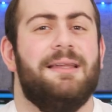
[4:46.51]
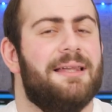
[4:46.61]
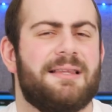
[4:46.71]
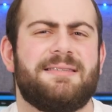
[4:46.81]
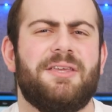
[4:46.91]

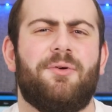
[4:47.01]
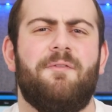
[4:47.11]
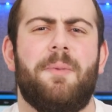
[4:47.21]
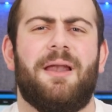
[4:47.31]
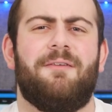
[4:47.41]
Let's say you're in
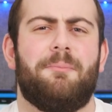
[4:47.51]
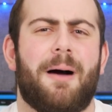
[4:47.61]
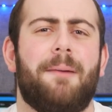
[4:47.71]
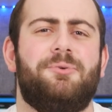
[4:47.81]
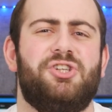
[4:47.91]
the middle of a
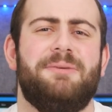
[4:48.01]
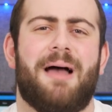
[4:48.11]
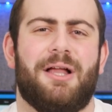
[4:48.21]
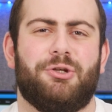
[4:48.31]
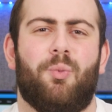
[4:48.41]
P U B G
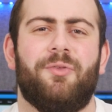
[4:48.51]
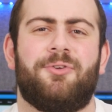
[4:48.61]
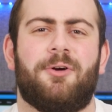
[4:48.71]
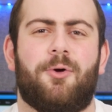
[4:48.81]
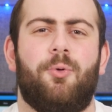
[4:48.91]
match and want
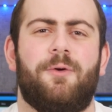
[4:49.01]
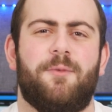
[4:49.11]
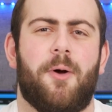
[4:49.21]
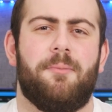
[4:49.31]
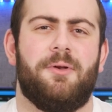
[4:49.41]
to record the
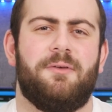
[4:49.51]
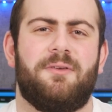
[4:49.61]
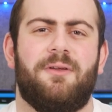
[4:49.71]
moment.